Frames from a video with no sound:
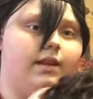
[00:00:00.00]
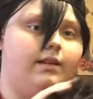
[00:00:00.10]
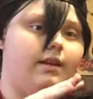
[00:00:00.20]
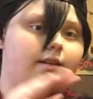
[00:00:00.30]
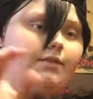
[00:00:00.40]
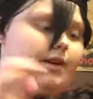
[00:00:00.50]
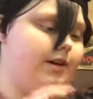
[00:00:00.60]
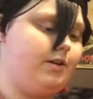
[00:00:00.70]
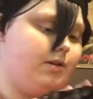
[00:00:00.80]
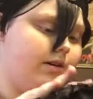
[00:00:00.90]
it, it's
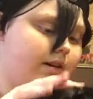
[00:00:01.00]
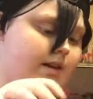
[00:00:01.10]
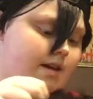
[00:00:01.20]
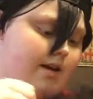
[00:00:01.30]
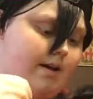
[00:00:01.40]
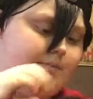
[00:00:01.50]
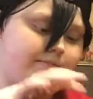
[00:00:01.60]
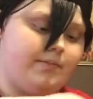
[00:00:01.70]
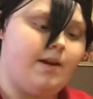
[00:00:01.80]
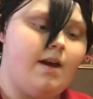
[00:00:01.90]
very short. Um,
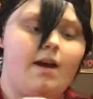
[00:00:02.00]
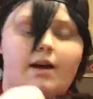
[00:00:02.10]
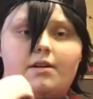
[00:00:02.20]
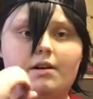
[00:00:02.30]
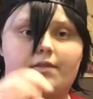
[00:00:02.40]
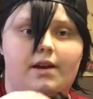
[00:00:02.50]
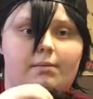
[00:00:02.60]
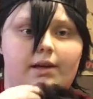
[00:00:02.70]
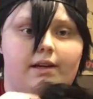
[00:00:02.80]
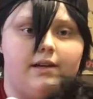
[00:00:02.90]
I do have a
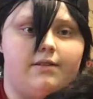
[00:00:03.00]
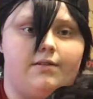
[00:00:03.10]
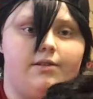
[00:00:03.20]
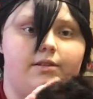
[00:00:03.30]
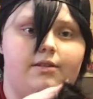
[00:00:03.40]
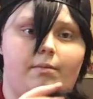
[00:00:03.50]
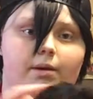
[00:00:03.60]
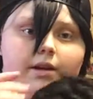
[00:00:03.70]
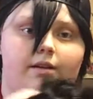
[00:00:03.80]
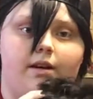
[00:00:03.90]
couple ideas for
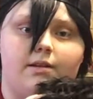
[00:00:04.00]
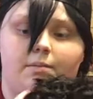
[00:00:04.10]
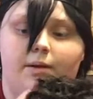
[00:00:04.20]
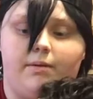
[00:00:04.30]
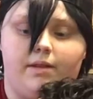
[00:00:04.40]
somebody to cosplay